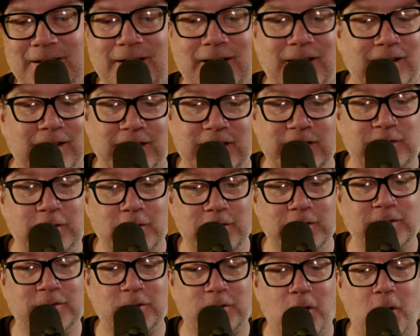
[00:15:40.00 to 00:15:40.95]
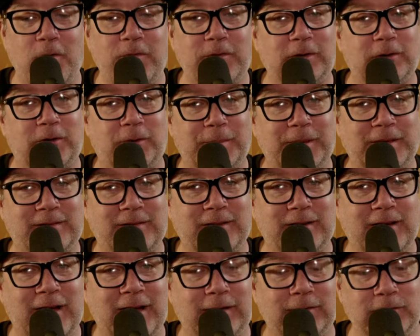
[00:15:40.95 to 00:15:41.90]
He certainly took over a little bit
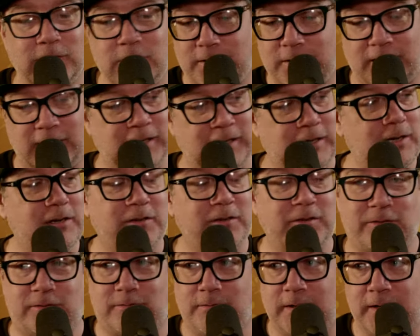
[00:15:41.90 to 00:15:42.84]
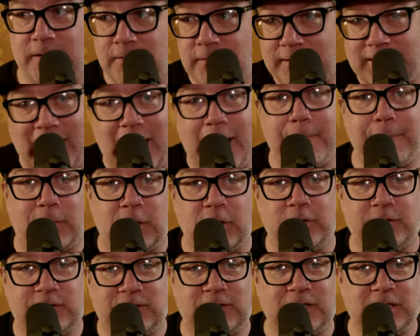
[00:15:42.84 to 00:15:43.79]
today. Look, he is in the
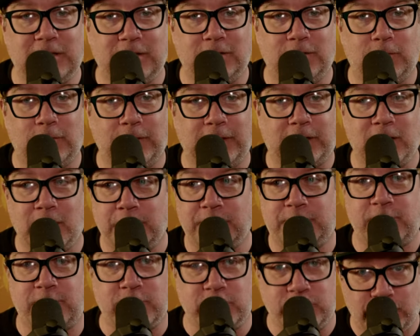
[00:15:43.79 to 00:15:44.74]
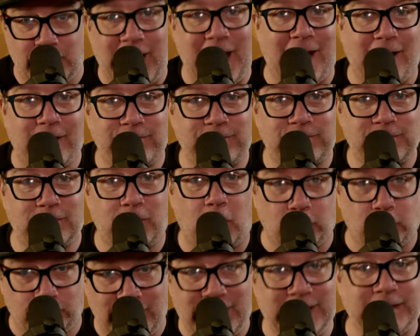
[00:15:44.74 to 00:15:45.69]
catbird seat when it comes to the draft
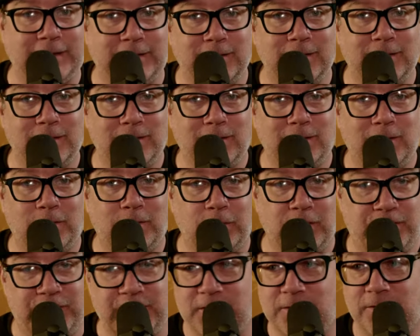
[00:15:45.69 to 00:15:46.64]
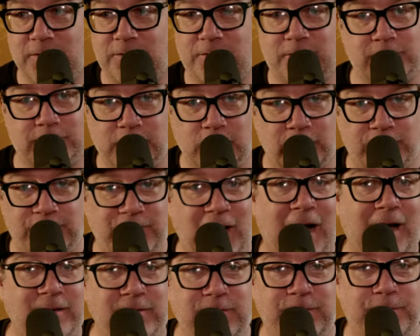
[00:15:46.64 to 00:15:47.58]
already with his, you know,
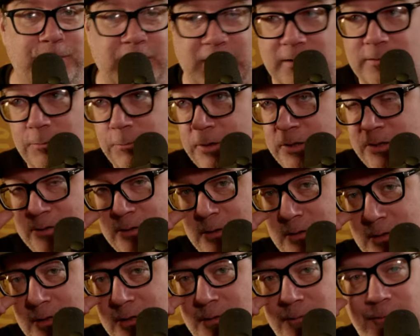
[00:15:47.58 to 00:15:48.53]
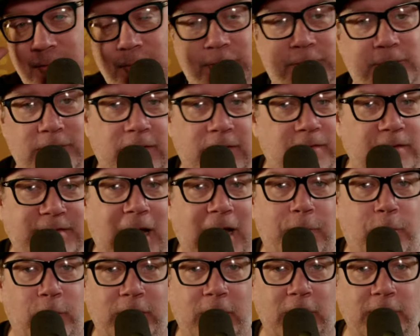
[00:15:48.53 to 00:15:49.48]
five picks. What is it in the first, in the
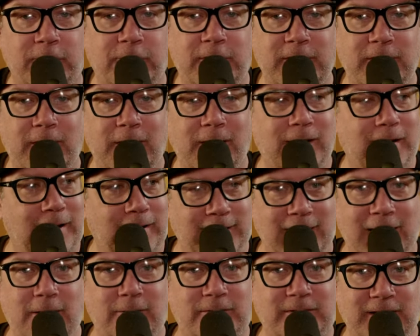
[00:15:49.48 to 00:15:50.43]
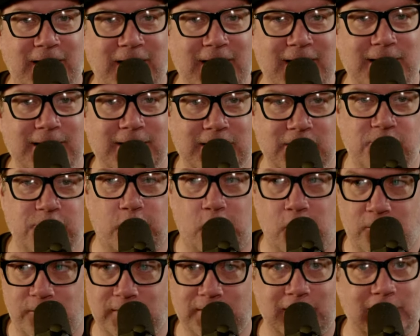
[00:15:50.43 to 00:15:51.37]
top 100? And now today he
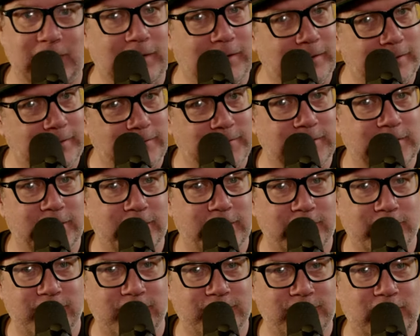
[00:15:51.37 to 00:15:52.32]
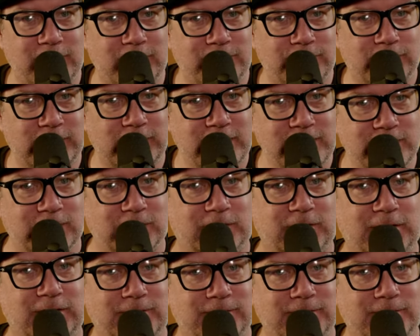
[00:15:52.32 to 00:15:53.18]
drove a lot of the narrative on free agency.